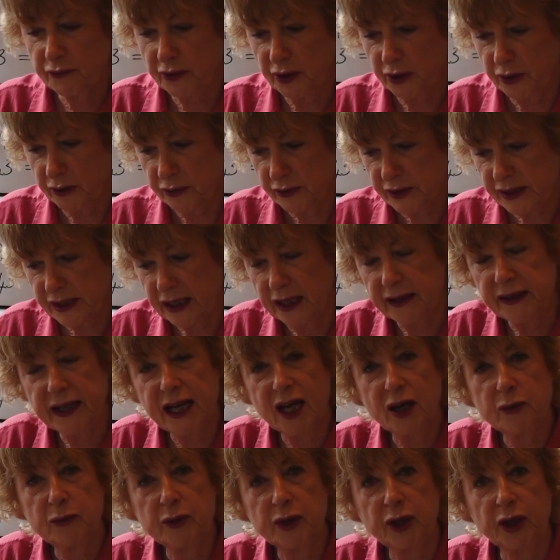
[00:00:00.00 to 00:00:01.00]
folds, and
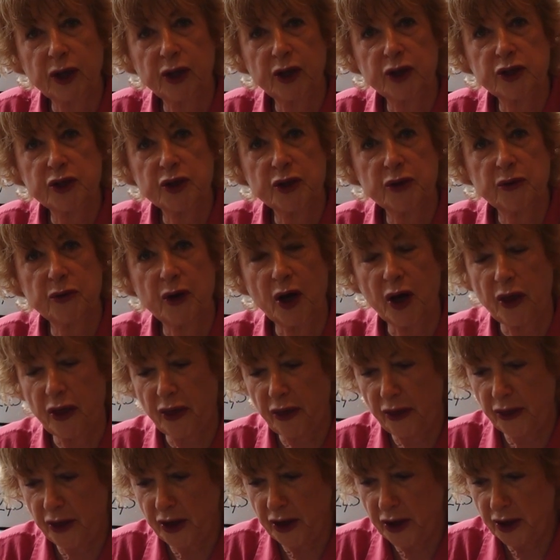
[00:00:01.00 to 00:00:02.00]
now we're going to do a
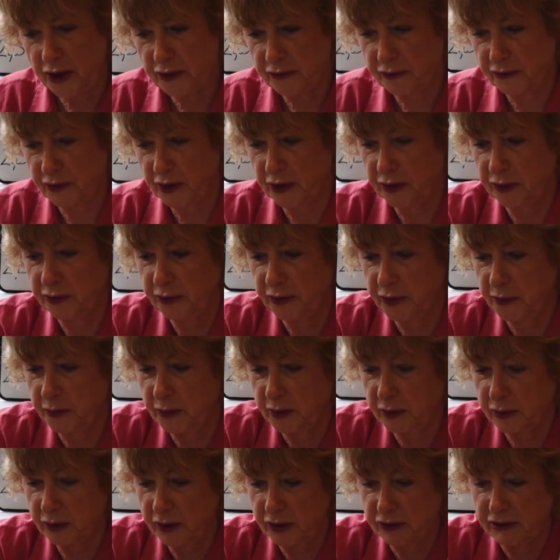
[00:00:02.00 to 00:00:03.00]
3rd fold that
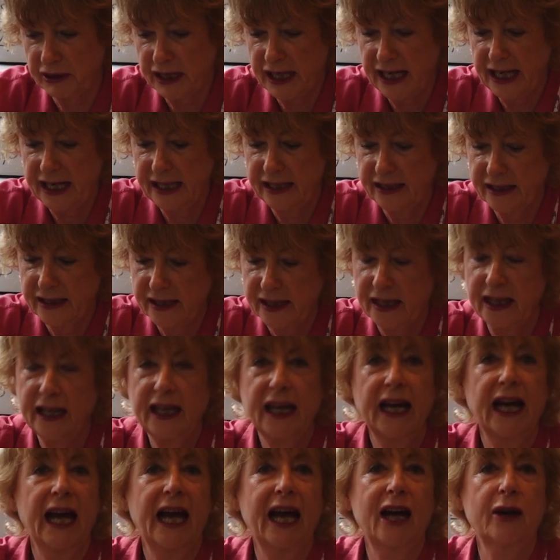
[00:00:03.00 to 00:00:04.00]
will create
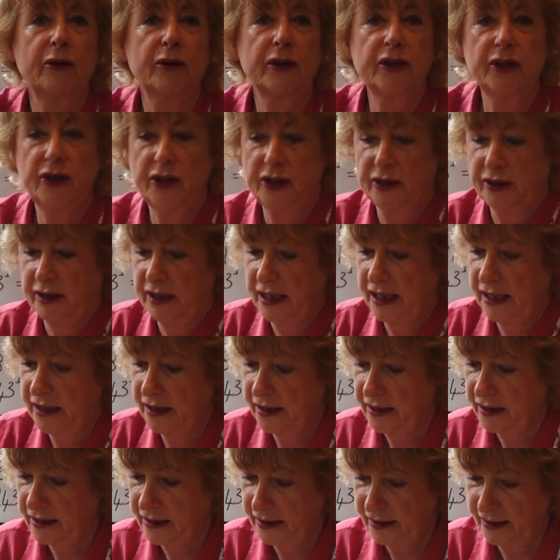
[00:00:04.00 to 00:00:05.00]
our
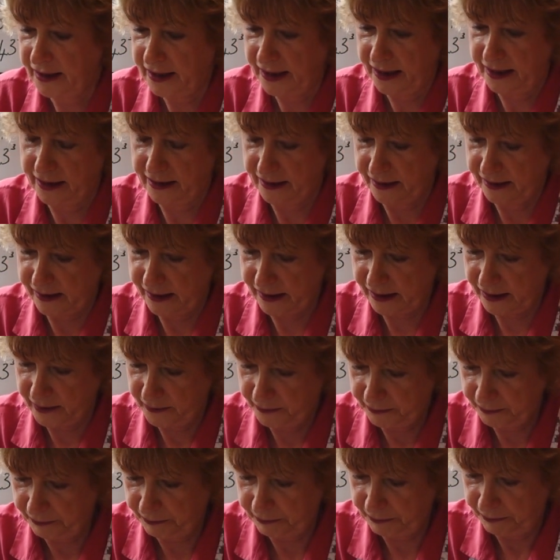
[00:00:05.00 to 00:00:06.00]
9 layers.
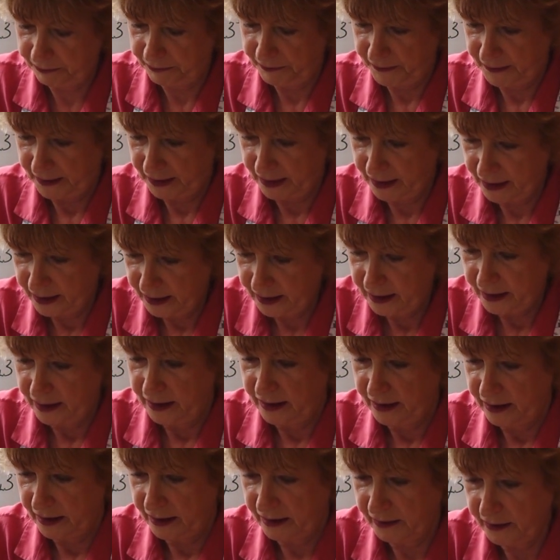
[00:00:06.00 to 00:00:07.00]

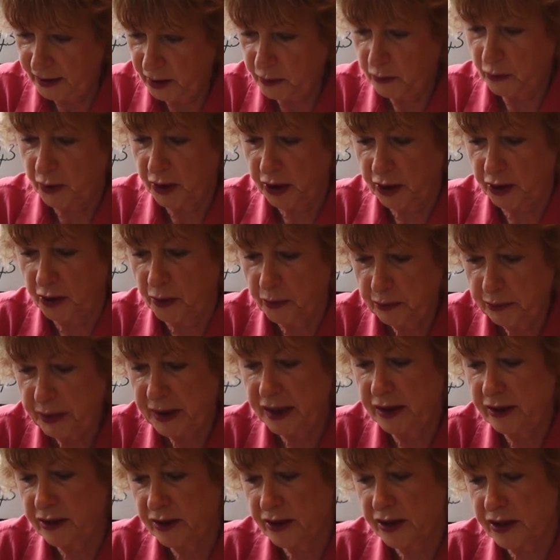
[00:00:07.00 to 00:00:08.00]
And then we're going to
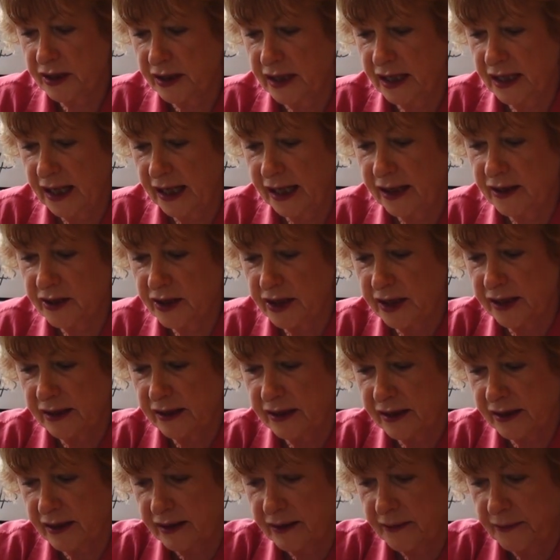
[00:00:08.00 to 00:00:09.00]
pinch the
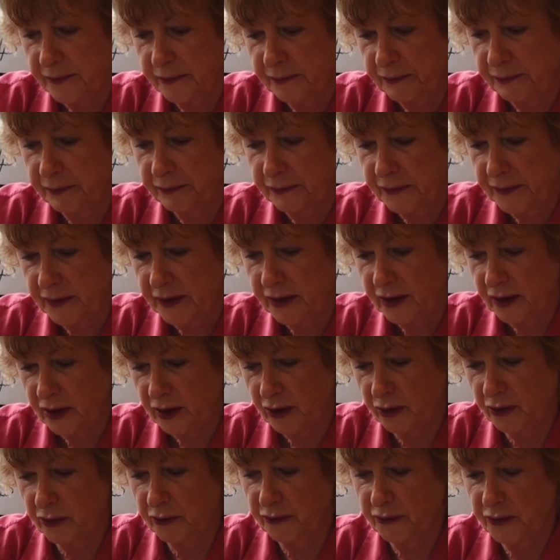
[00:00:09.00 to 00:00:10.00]
edges
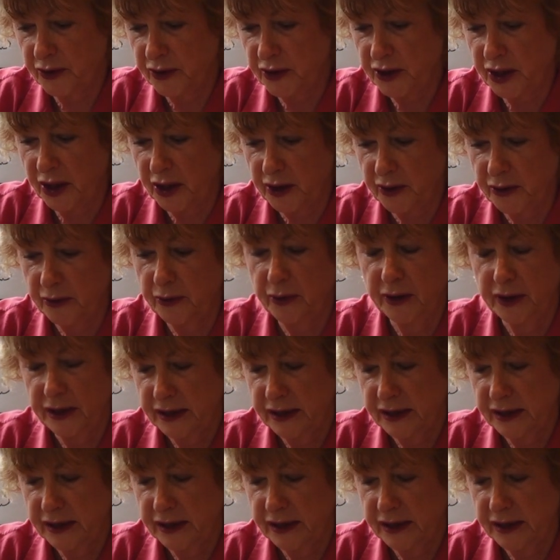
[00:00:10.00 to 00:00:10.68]
of the dough